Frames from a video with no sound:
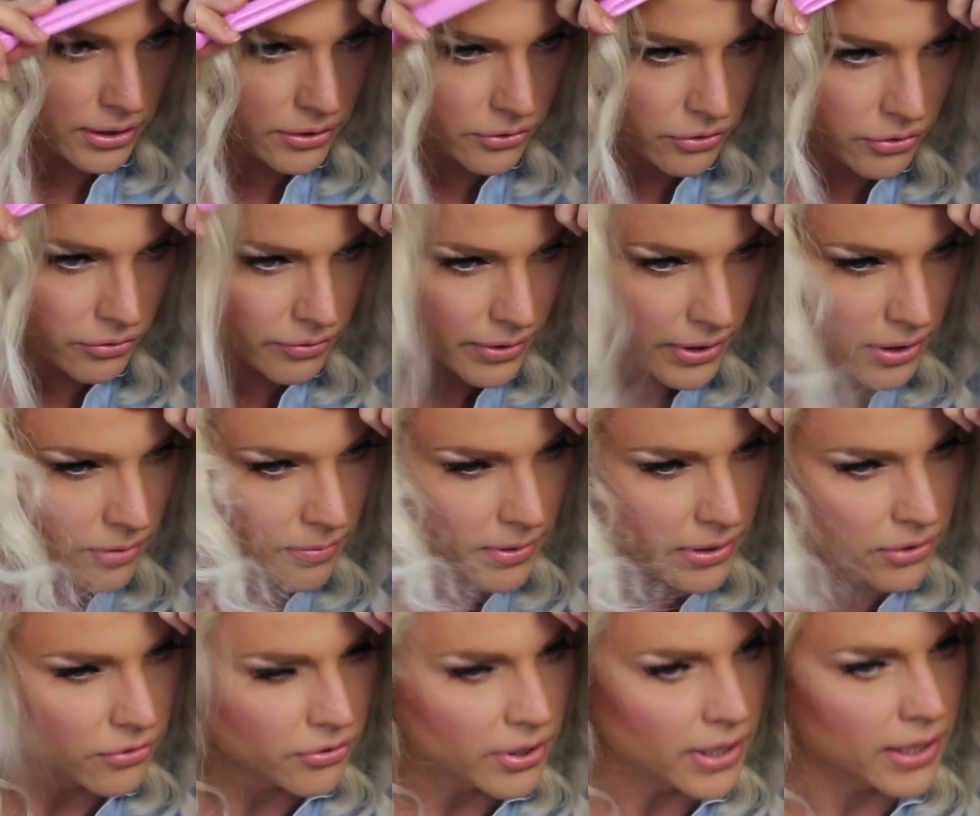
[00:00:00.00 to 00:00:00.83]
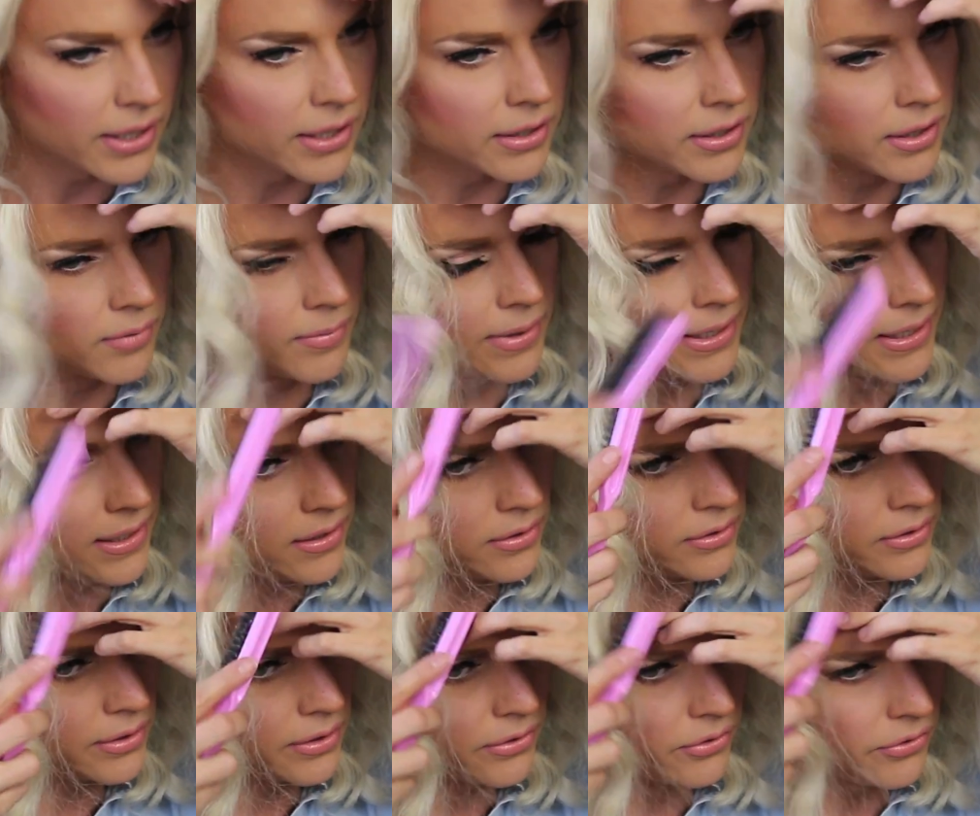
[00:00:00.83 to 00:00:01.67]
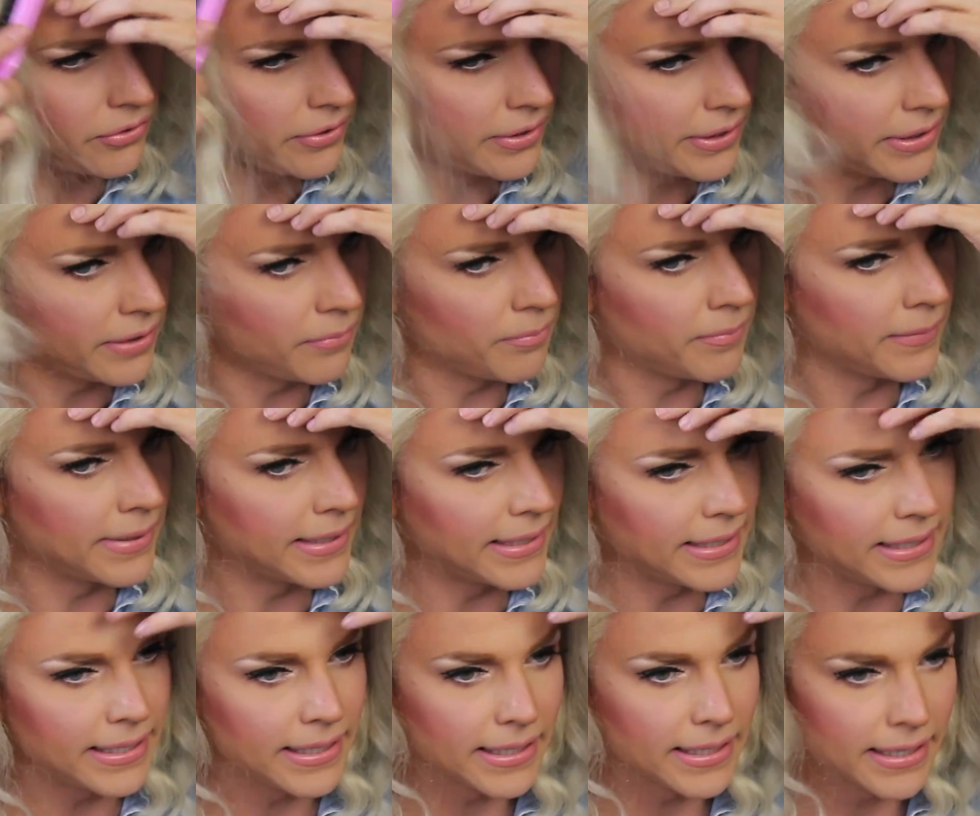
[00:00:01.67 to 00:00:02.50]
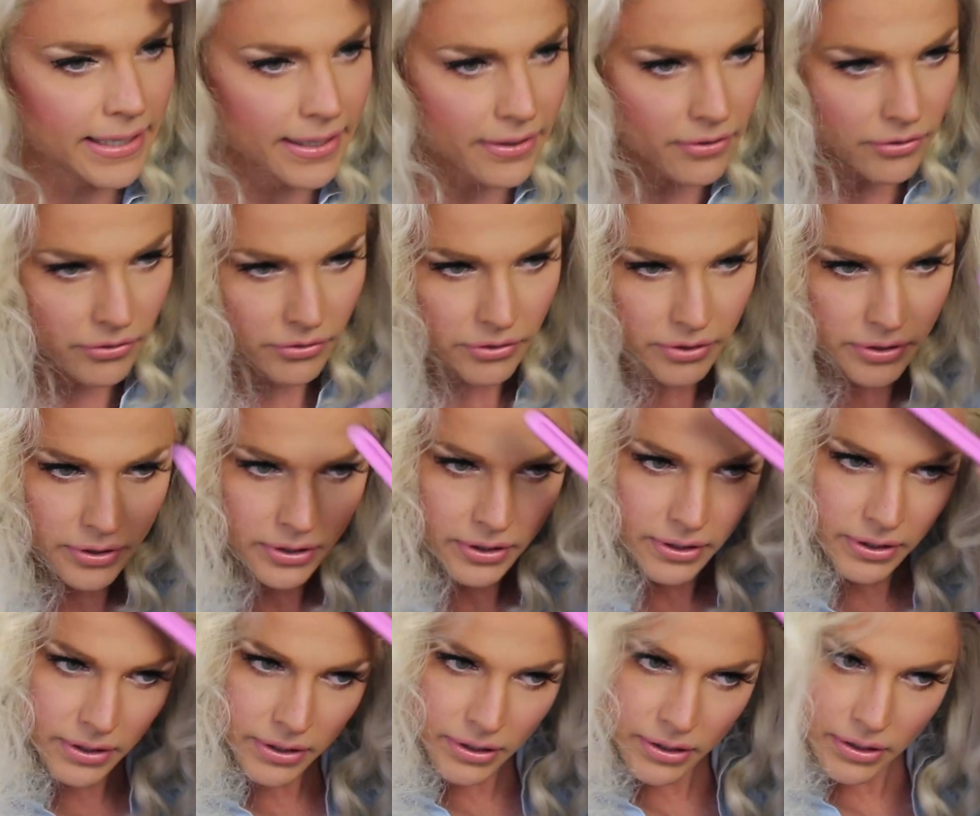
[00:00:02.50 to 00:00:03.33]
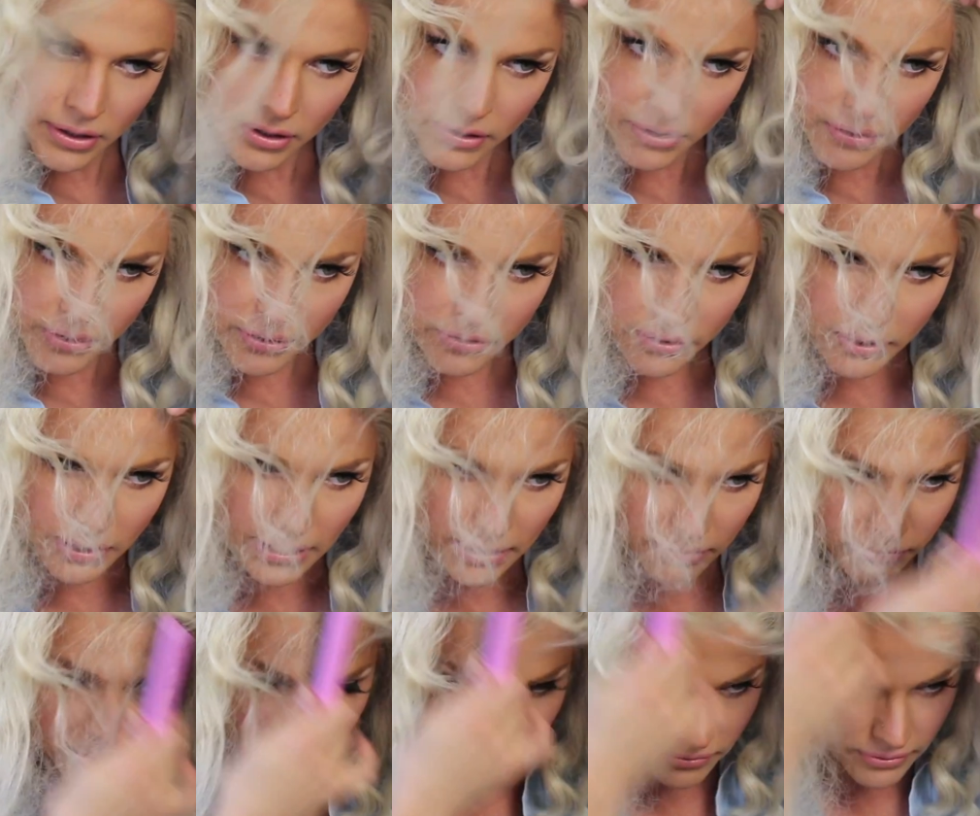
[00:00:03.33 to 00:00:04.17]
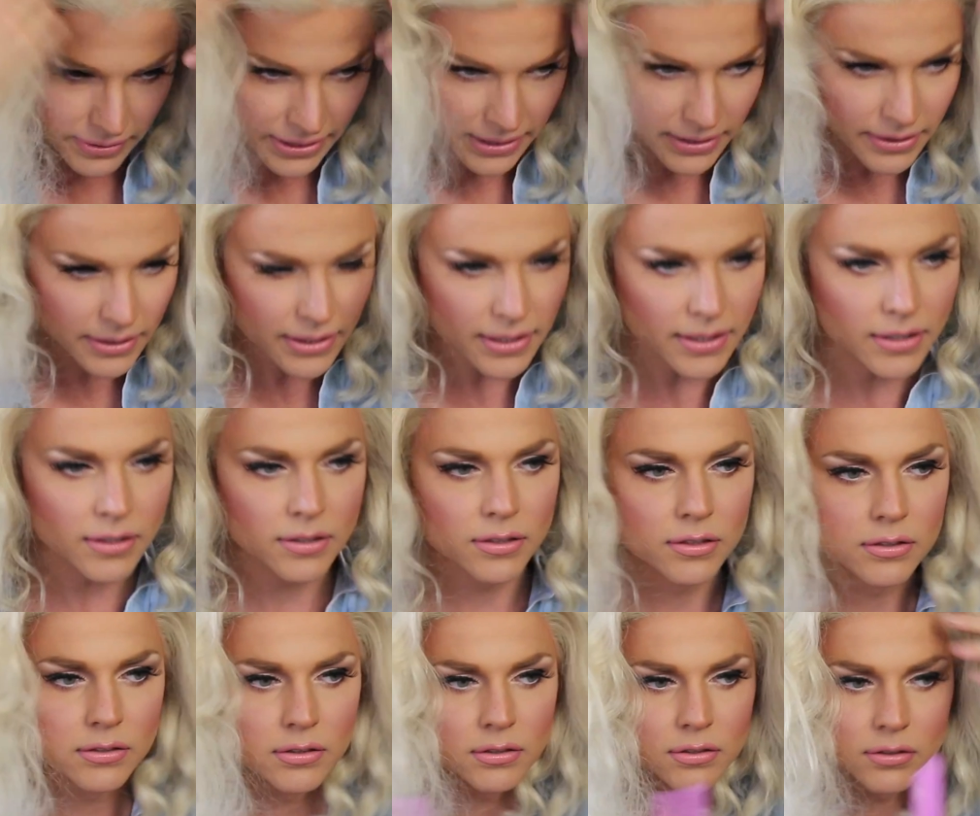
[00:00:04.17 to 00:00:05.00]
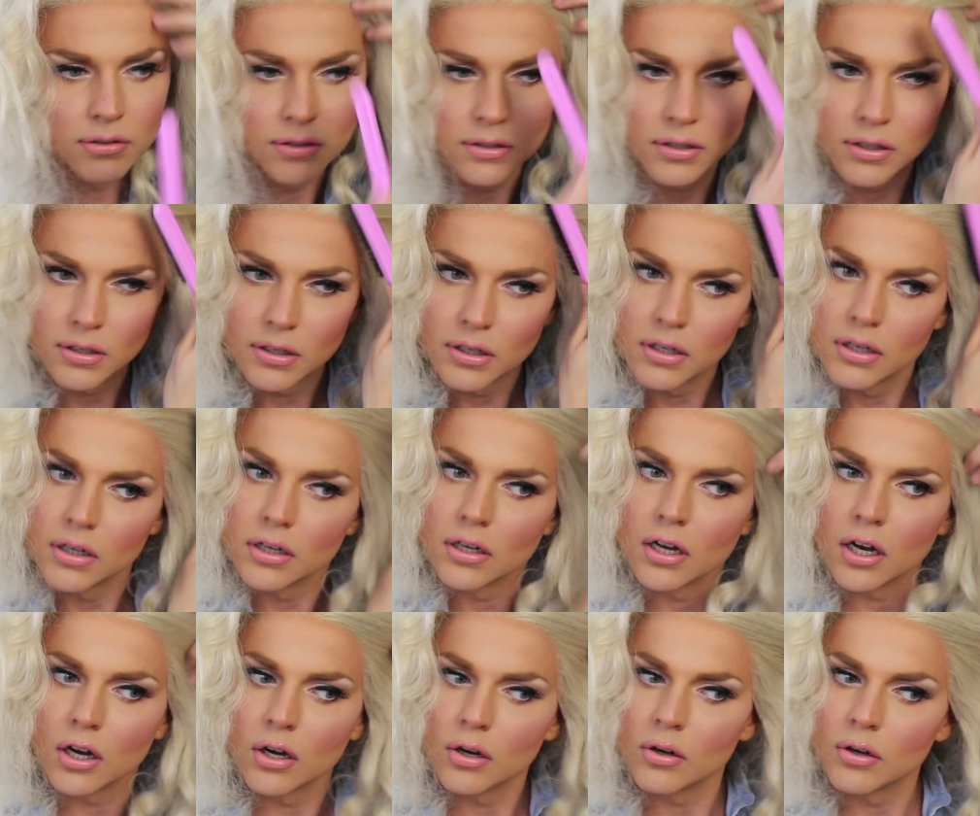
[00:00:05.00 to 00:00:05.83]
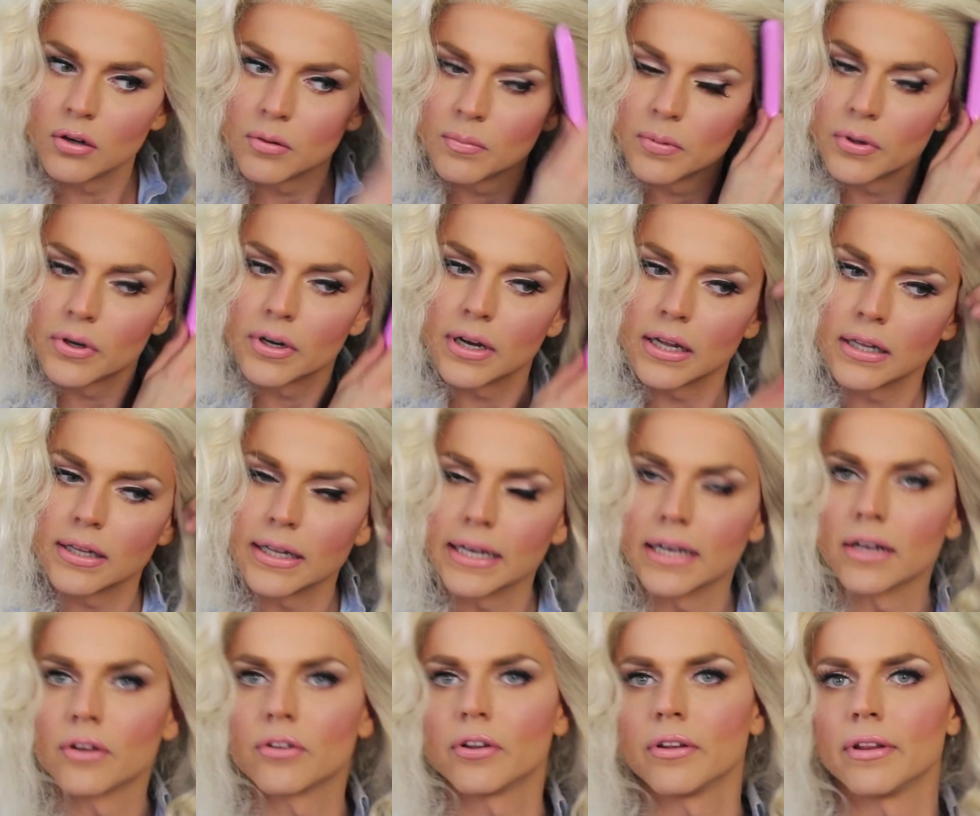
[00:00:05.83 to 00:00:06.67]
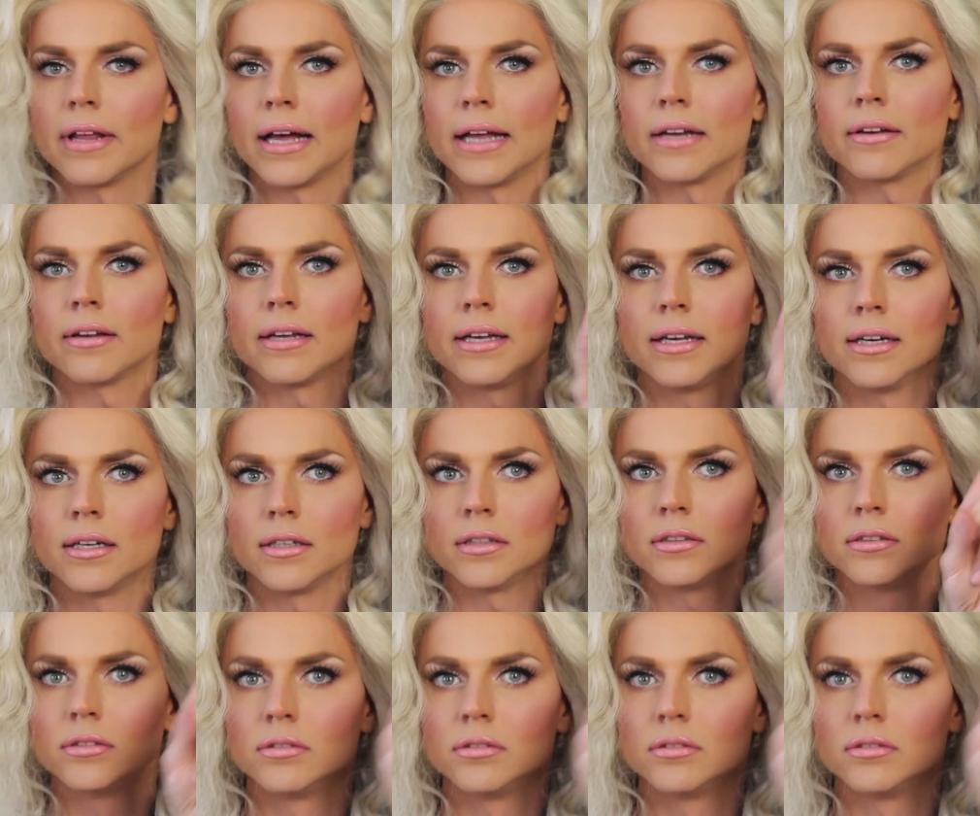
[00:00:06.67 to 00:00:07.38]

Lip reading: I do recommend checking them out. You can see me and the delightful Vanity. I'll put a link to that here.